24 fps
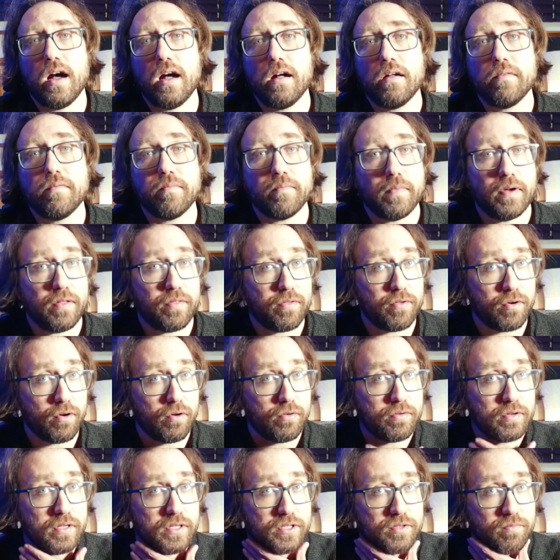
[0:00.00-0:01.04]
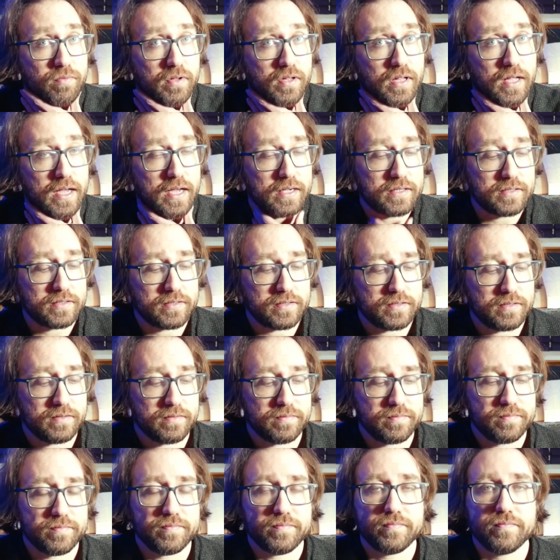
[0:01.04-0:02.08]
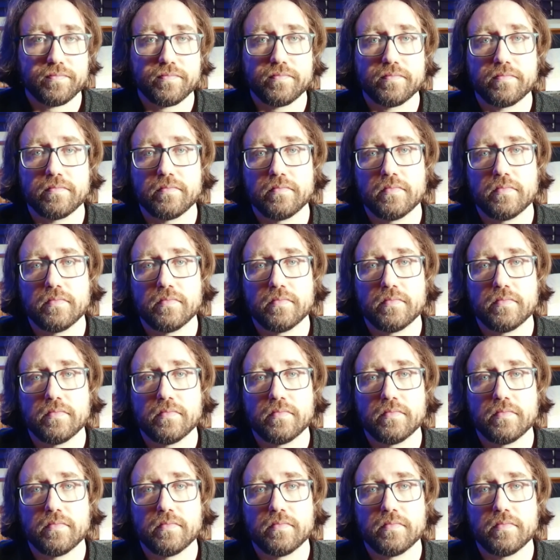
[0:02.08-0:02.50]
My throat is relaxed. La.